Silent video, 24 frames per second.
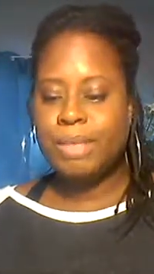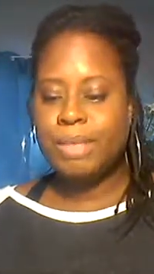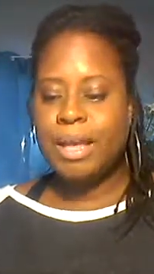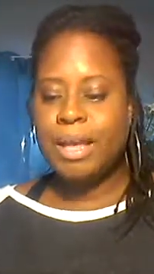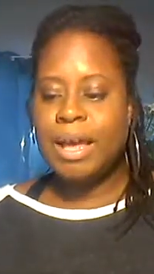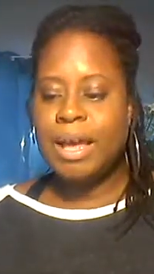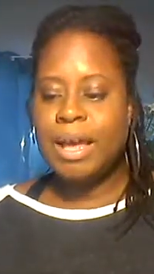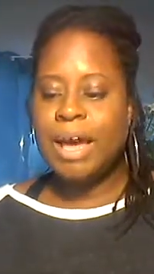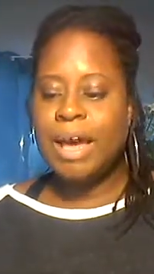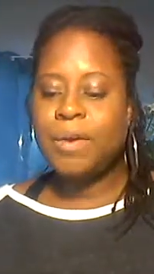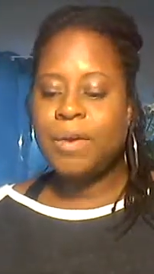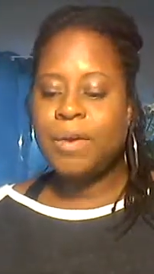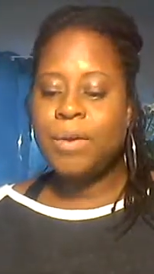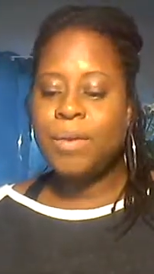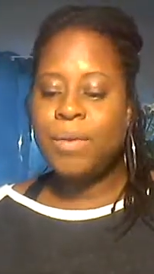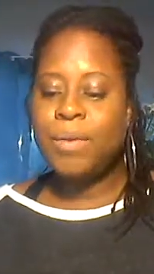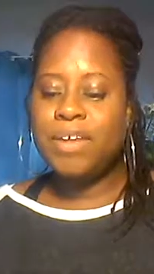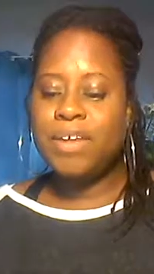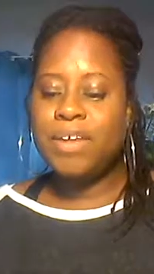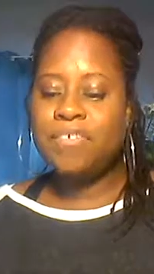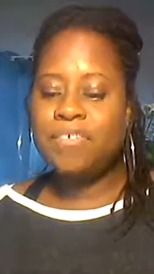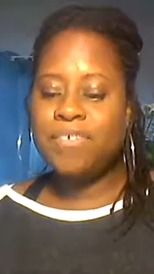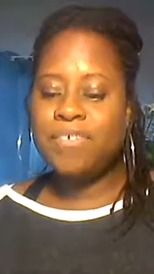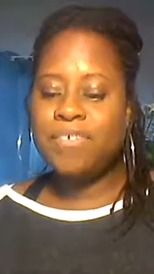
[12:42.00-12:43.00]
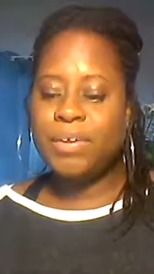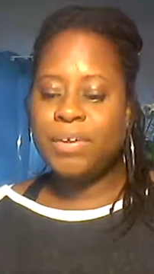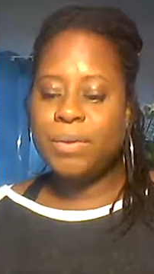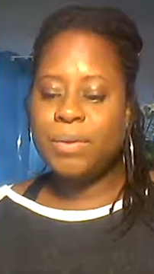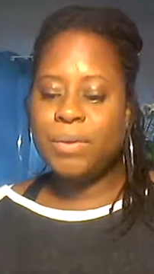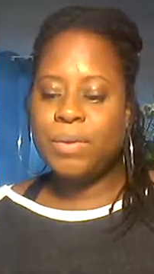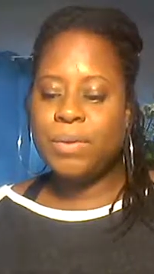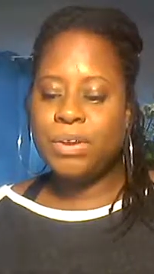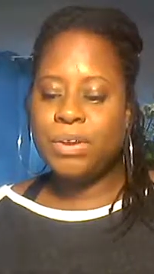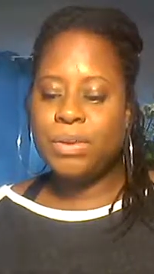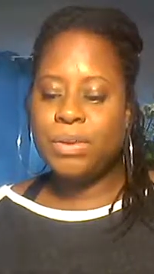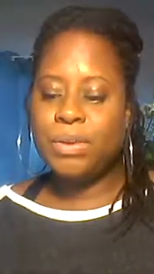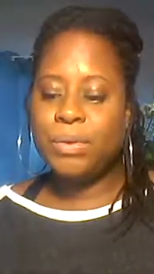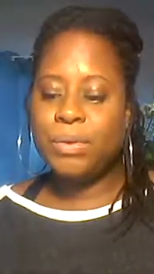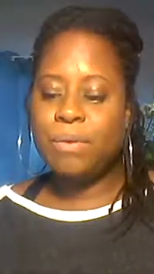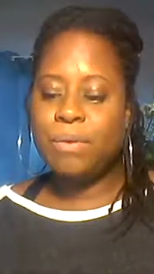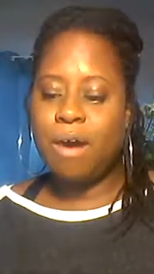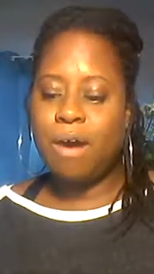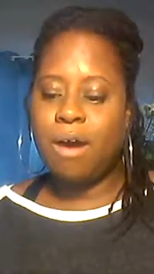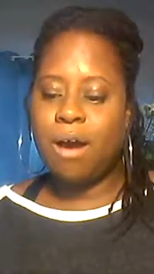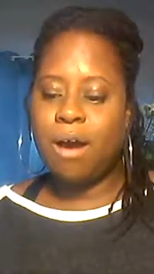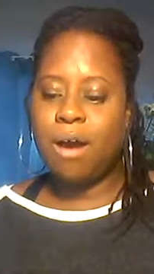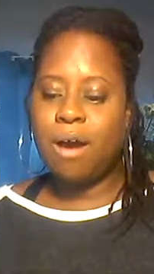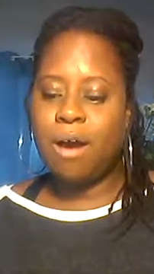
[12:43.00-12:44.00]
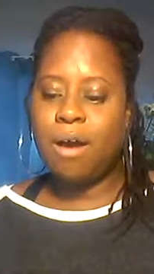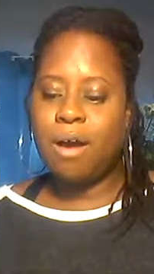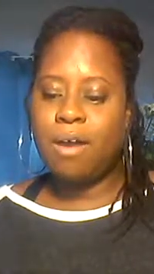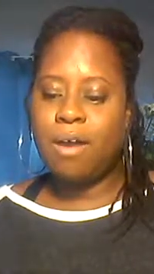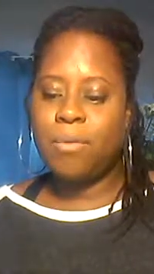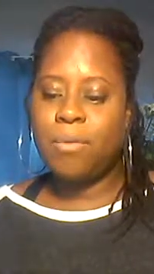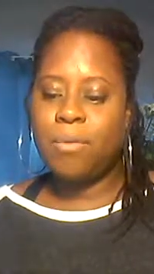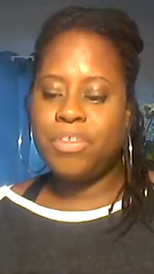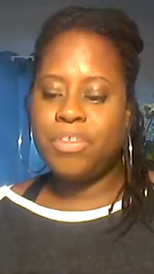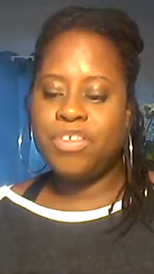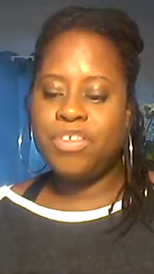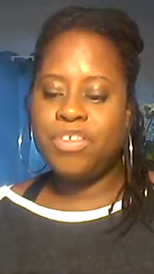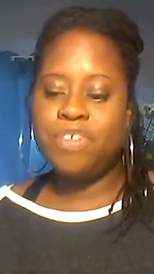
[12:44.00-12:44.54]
How do you want to feel when you are with